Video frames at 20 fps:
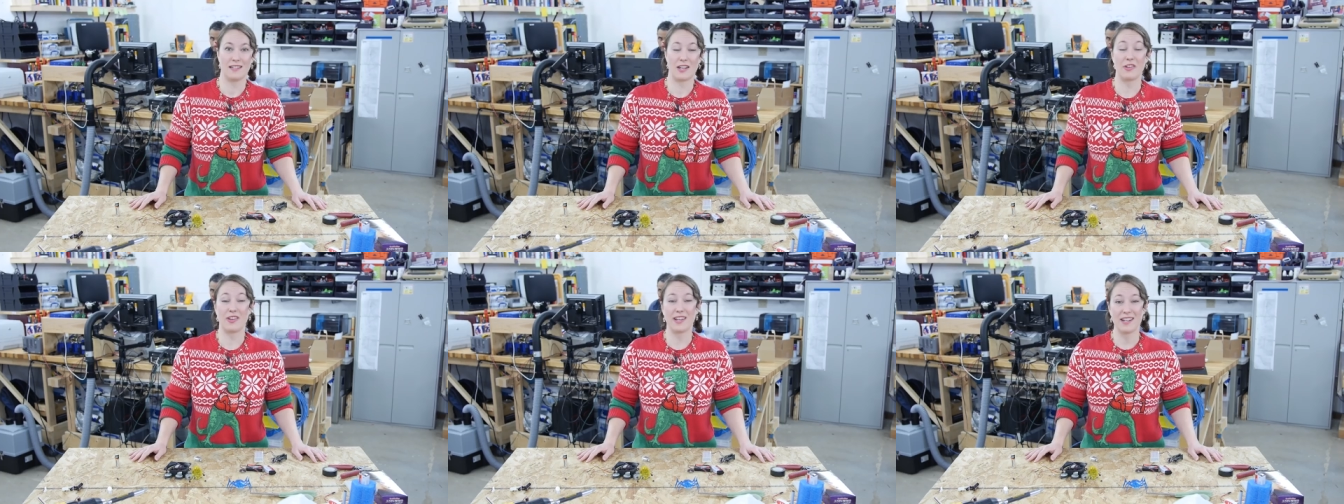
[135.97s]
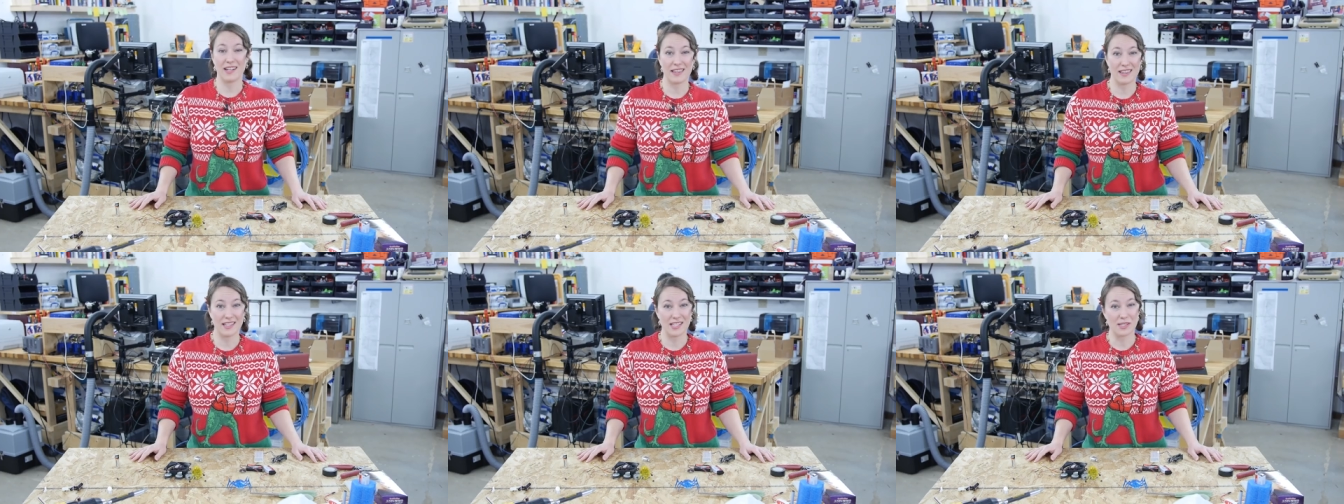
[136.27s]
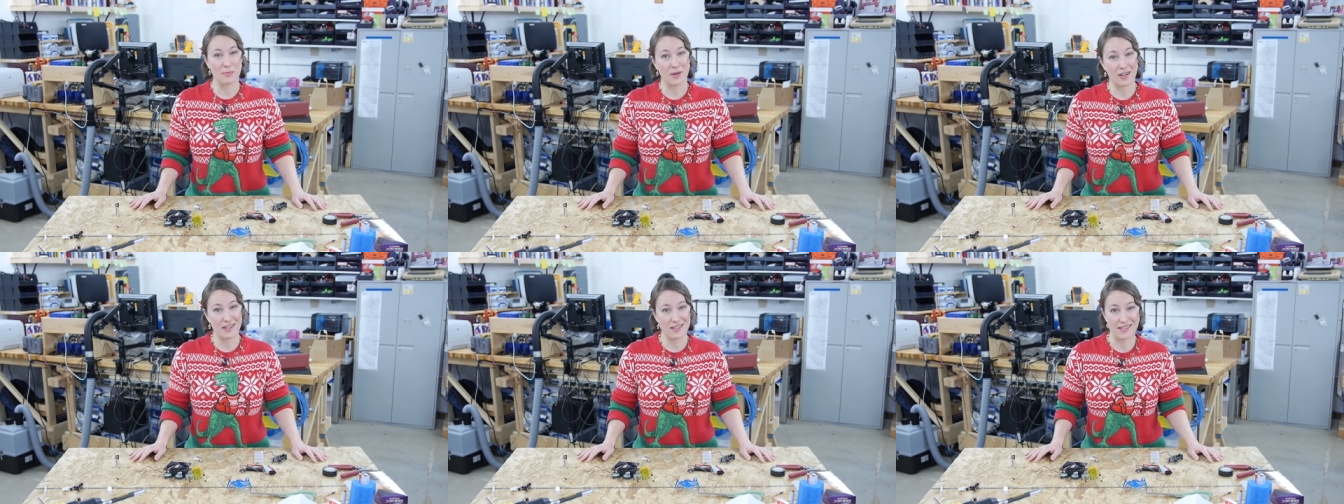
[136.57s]
Now getting
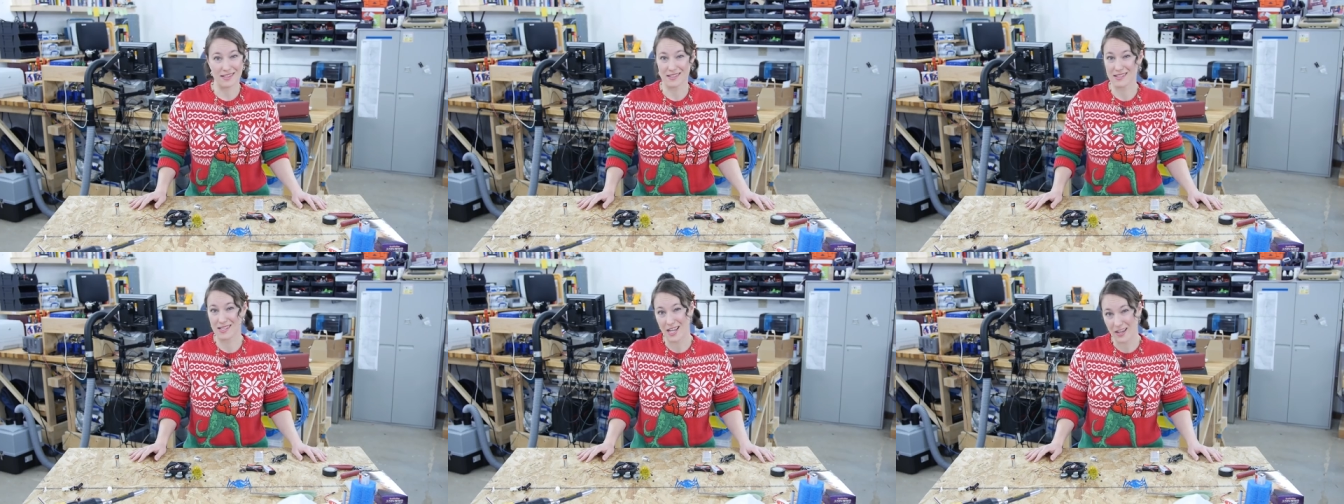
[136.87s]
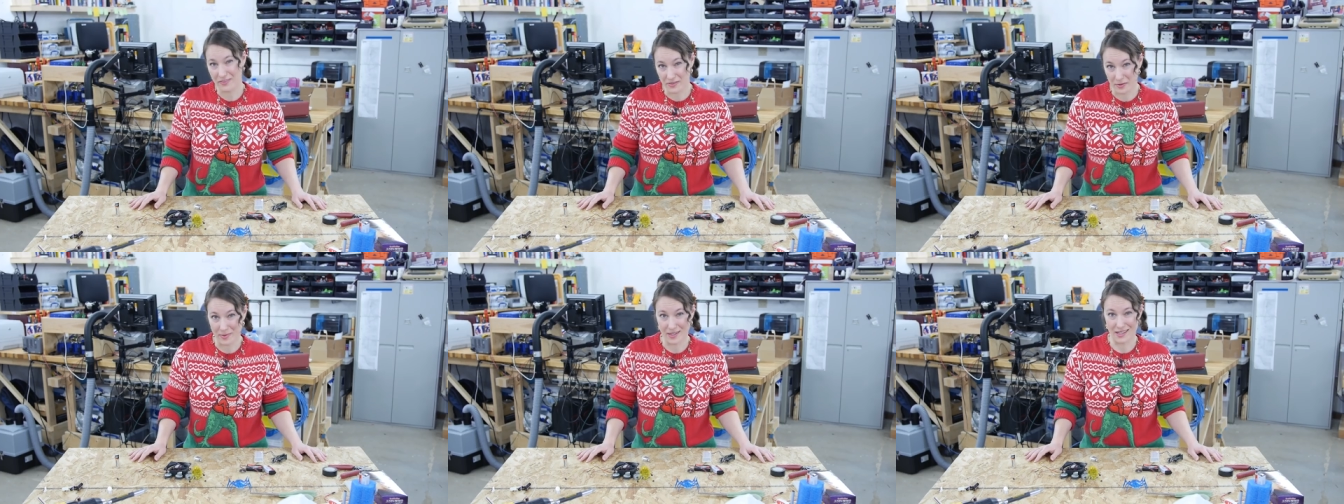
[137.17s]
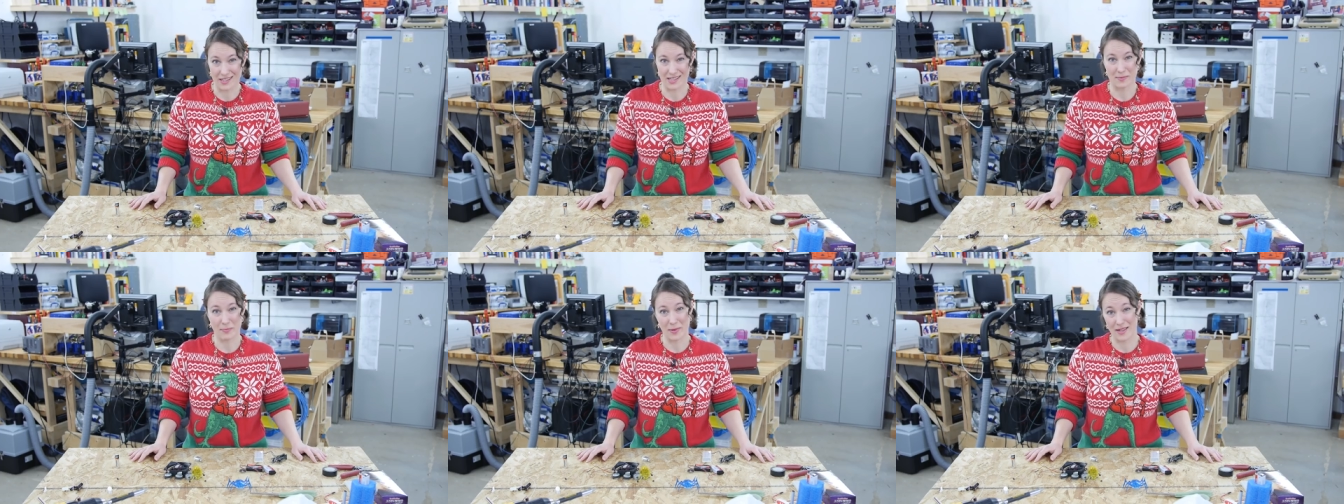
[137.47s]
these parts doesn't have to be
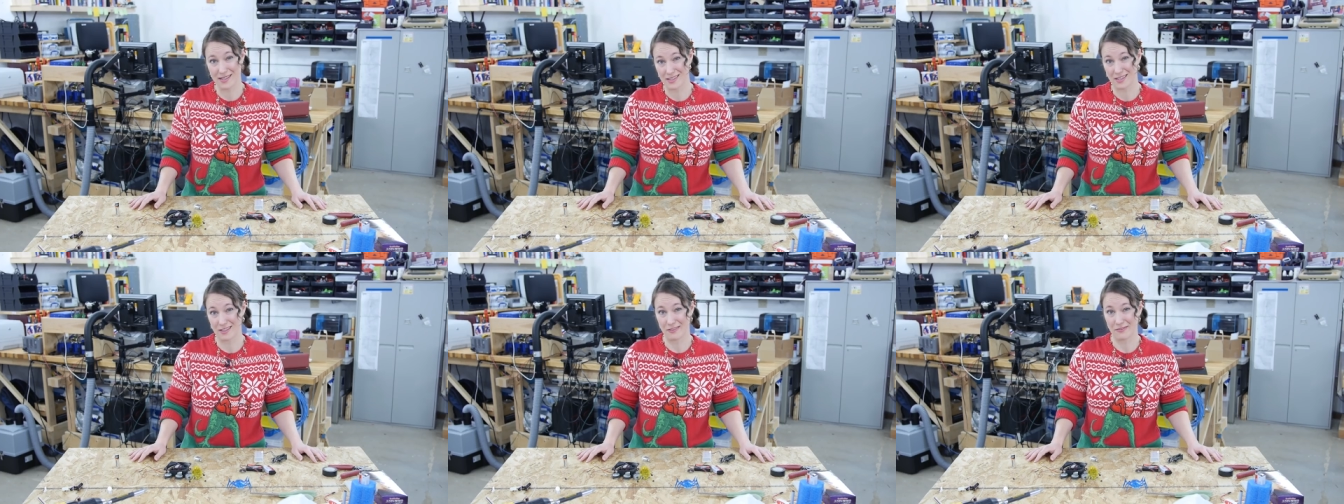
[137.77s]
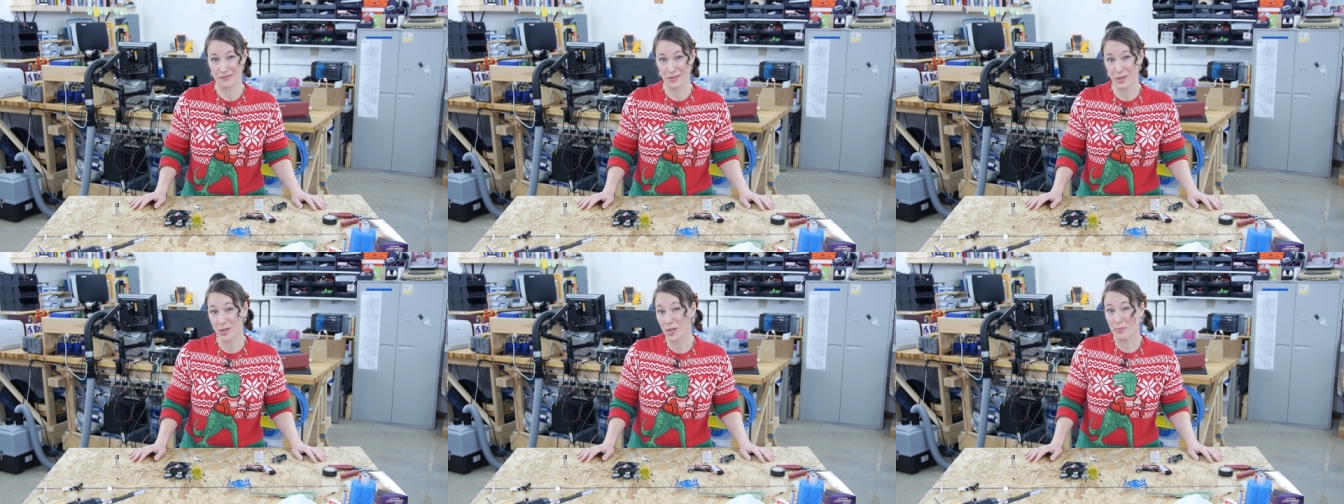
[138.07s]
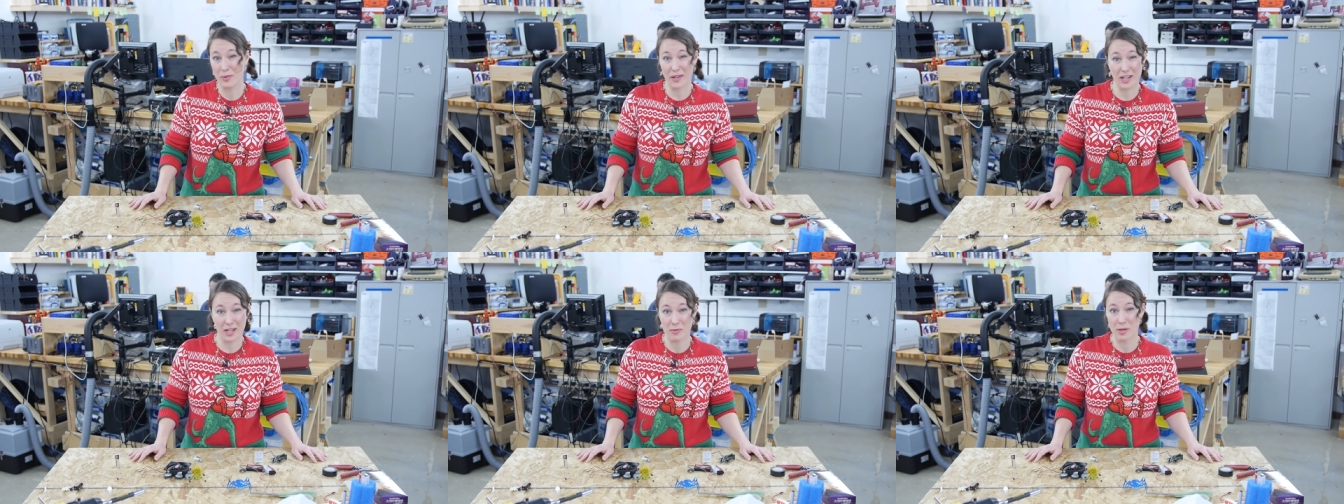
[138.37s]
expensive. You
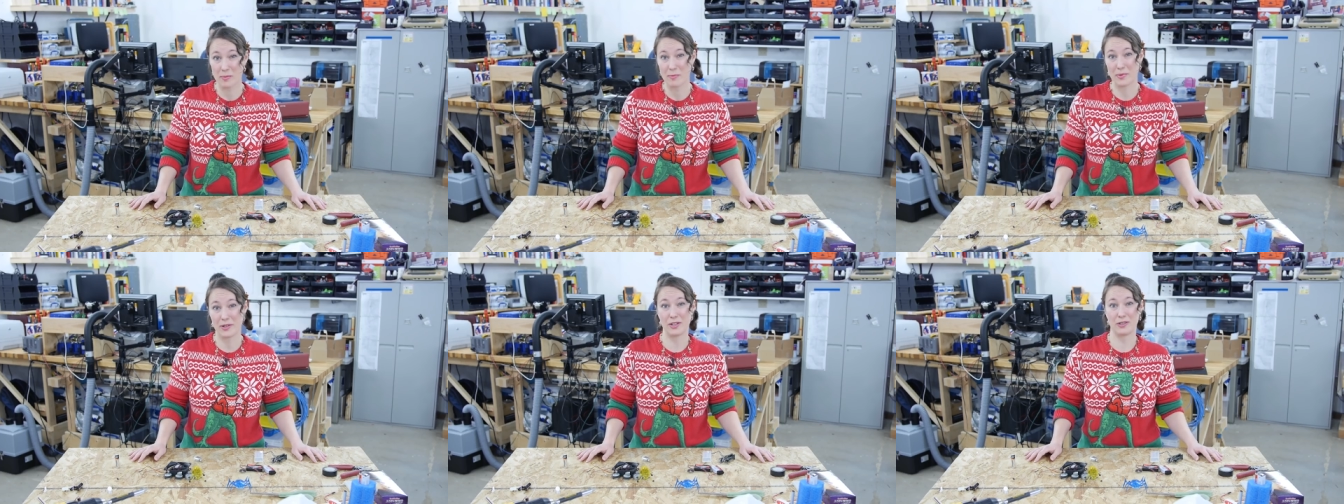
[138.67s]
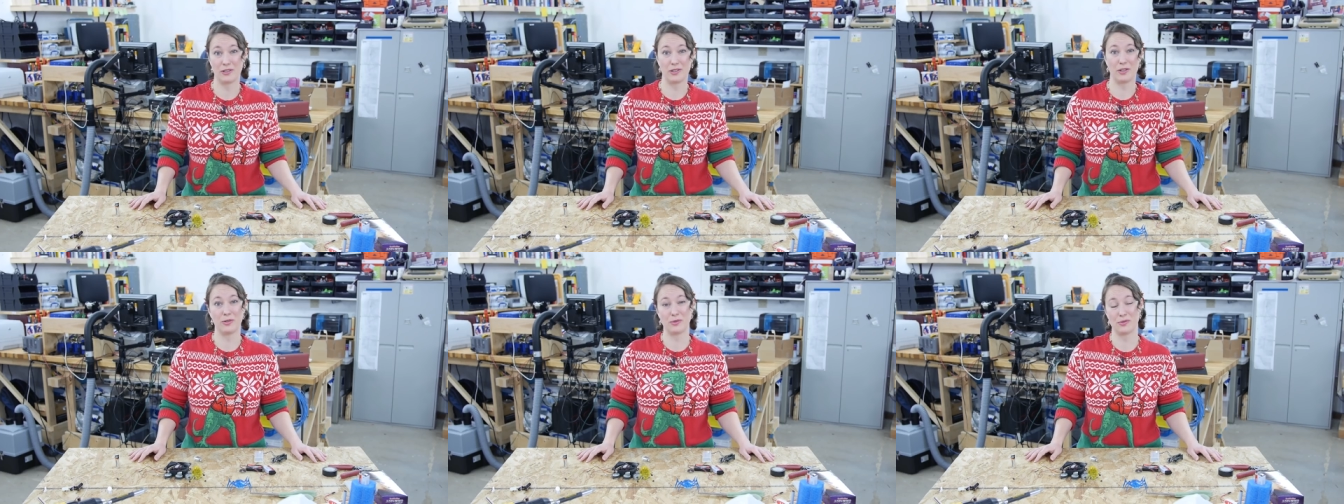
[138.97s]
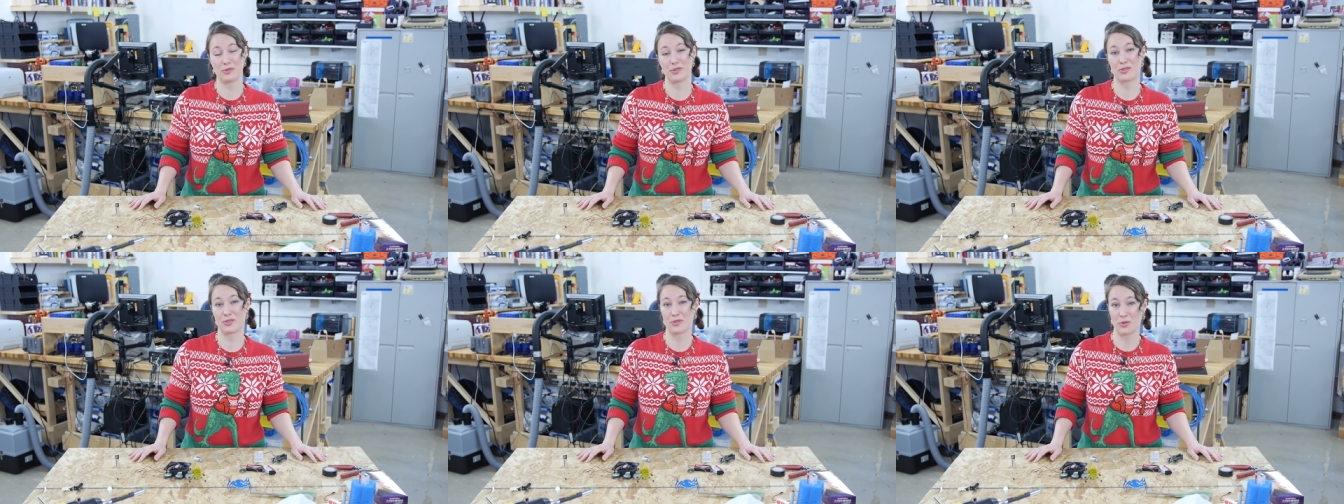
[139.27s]
can pick them up at your
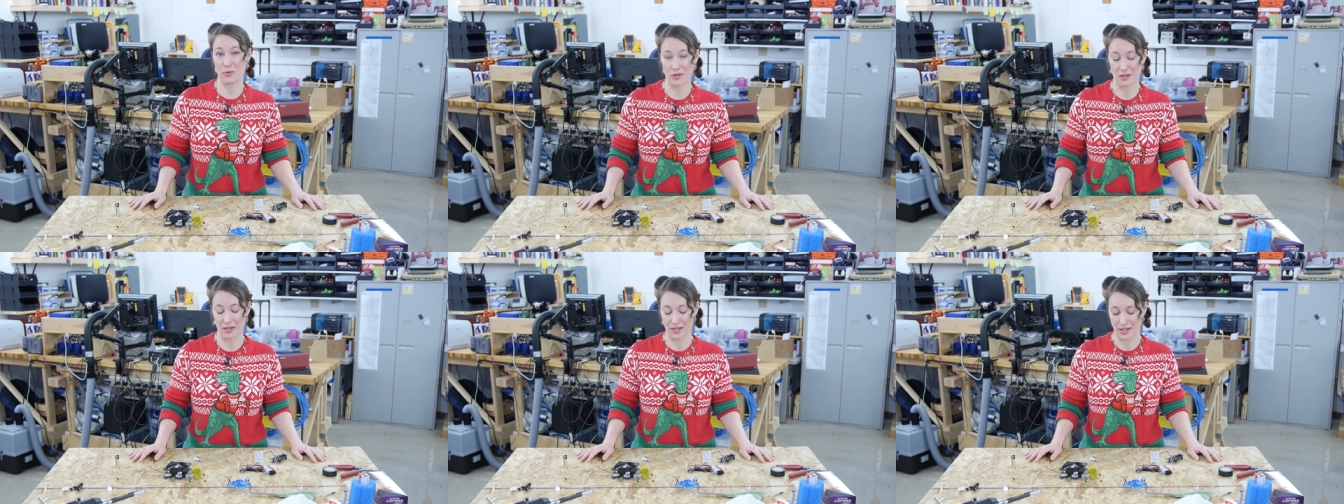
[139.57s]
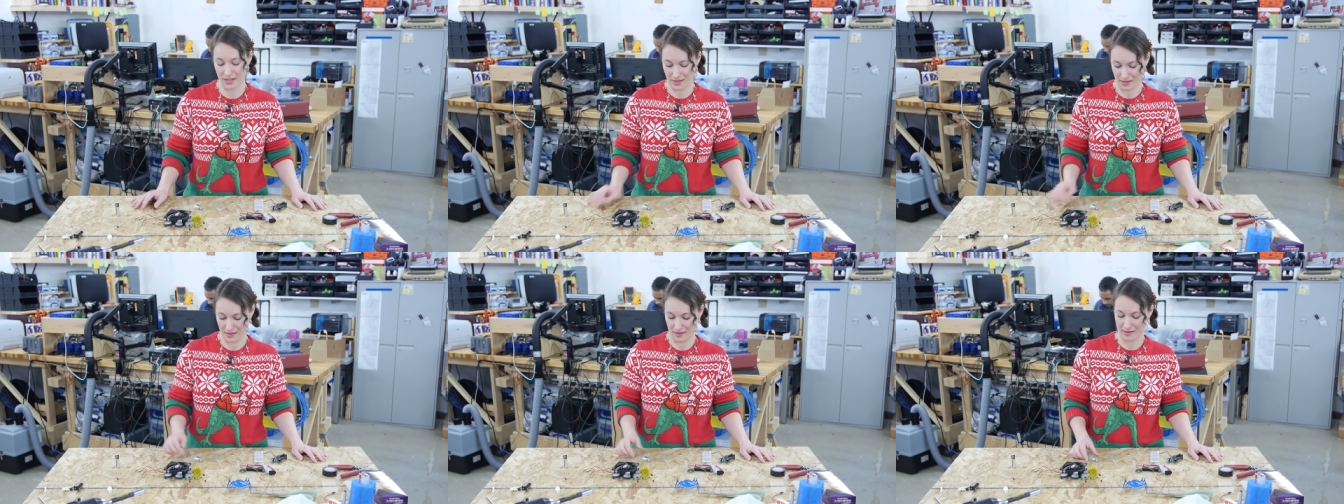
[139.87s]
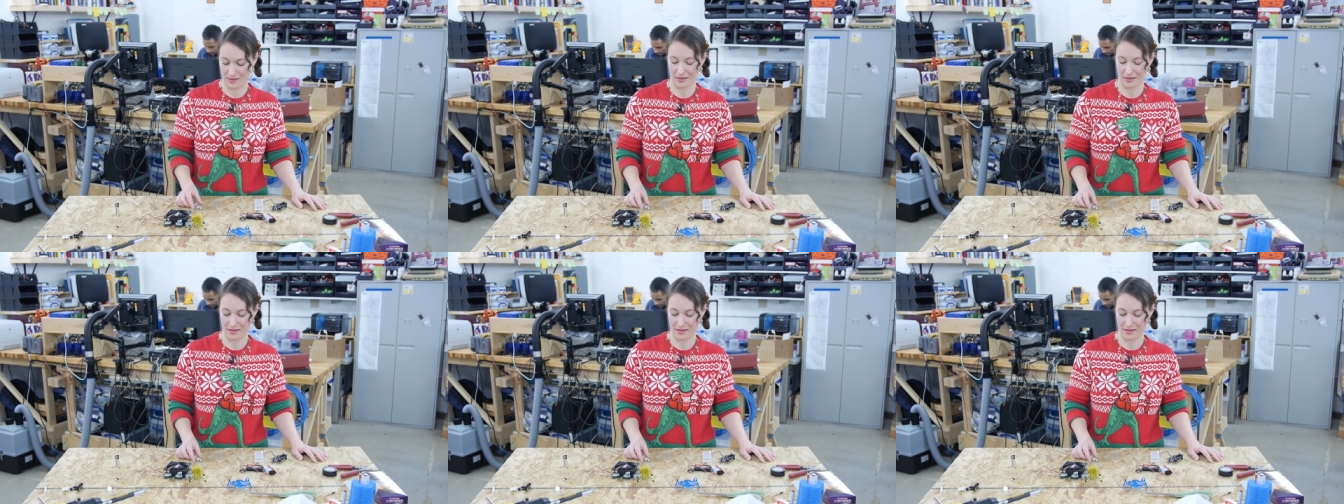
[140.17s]
local store.